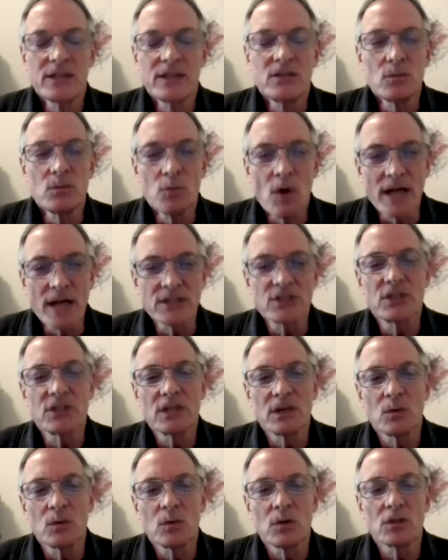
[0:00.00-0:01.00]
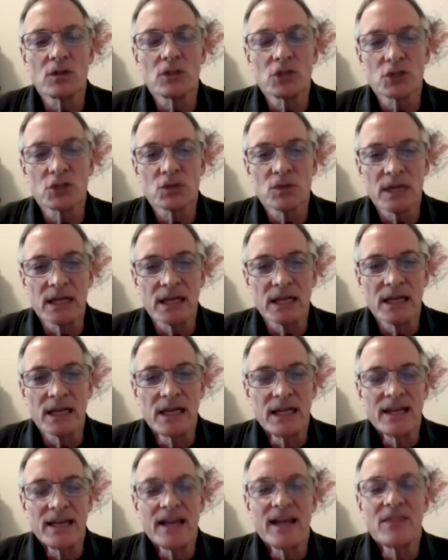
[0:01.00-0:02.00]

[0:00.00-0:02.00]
And you watch their world shrink.